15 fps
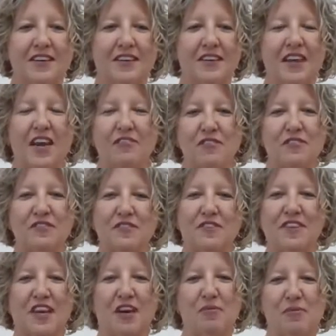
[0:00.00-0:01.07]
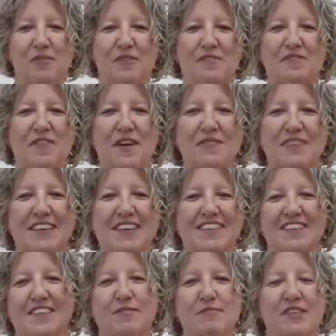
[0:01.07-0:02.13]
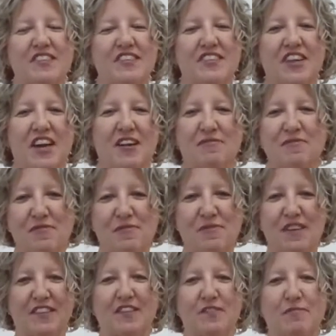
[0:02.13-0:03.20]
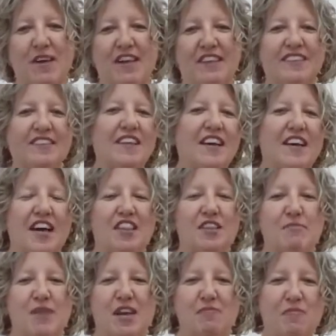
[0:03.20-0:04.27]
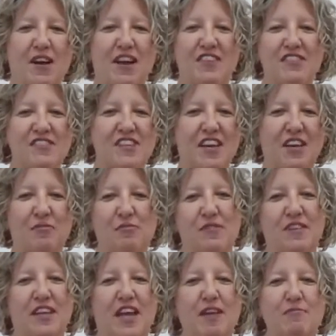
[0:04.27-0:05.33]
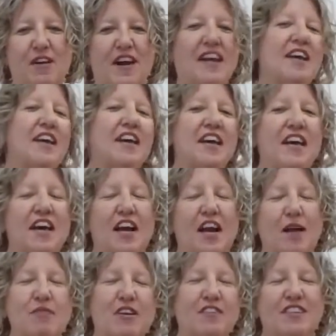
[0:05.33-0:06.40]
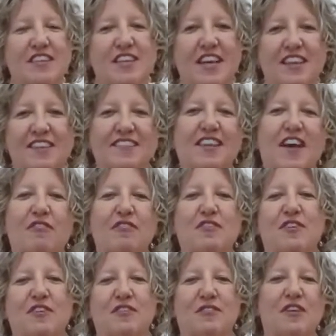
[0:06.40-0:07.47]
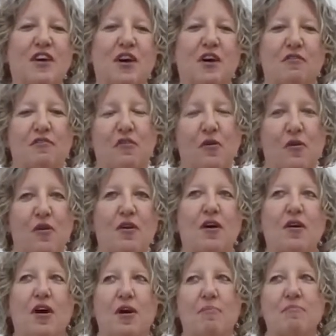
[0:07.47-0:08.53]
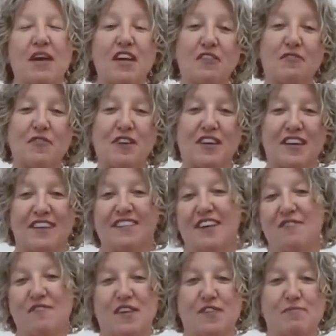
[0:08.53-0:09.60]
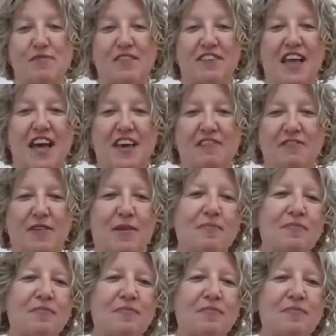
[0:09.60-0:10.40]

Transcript: Good afternoon, Gail Borden families. It's Miss Jen from KidSpace at the main branch of the Gail Borden Library. And I'm here today this afternoon for um, Baking for Kids on Facebook Live.